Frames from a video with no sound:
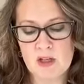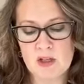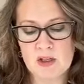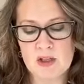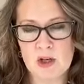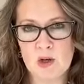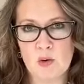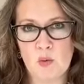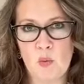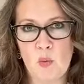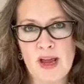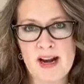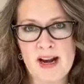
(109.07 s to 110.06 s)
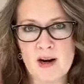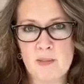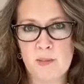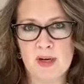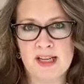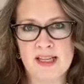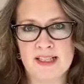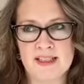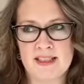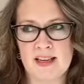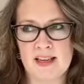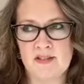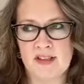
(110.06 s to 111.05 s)
So when our brain is
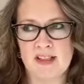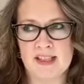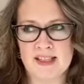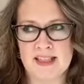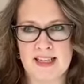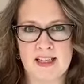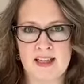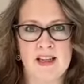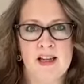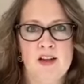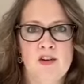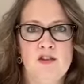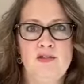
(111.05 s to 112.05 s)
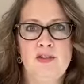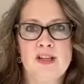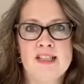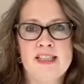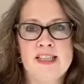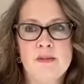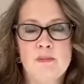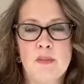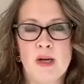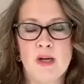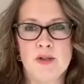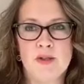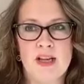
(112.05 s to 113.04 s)
kind of in this like frenzied
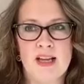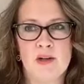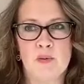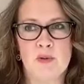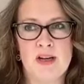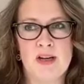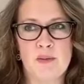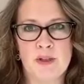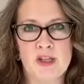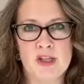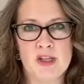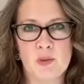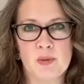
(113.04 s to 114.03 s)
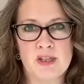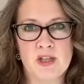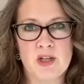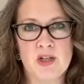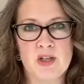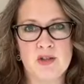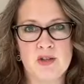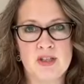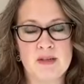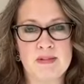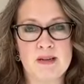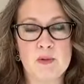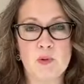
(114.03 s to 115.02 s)
mode and we're not really sure what to do,
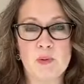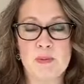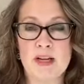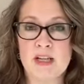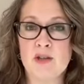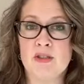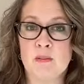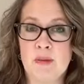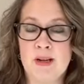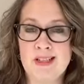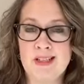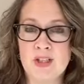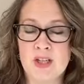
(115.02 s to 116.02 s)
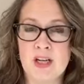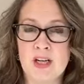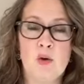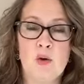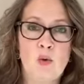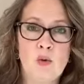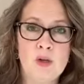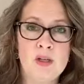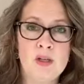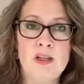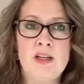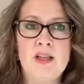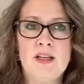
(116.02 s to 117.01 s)
sometimes we might use a mantra
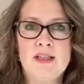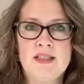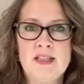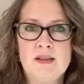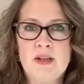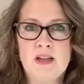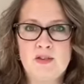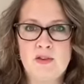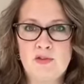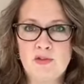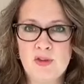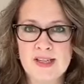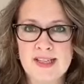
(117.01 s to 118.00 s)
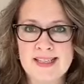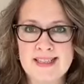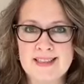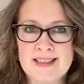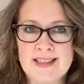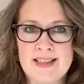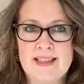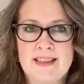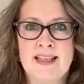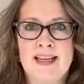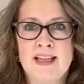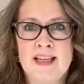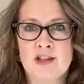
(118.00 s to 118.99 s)
or some kind of a phrase
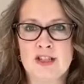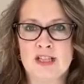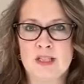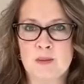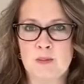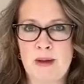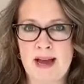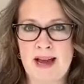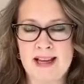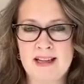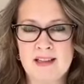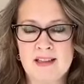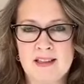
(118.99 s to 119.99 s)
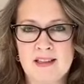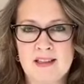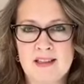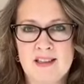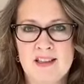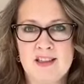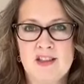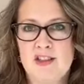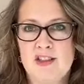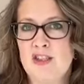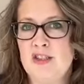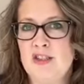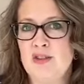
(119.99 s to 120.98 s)
that anchors us back
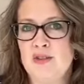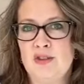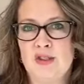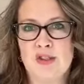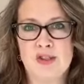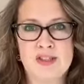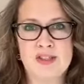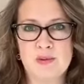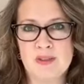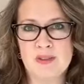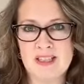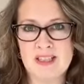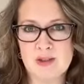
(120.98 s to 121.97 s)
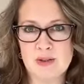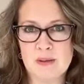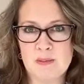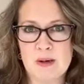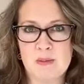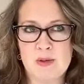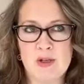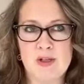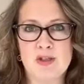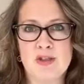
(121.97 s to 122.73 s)
to truths that we need to remember,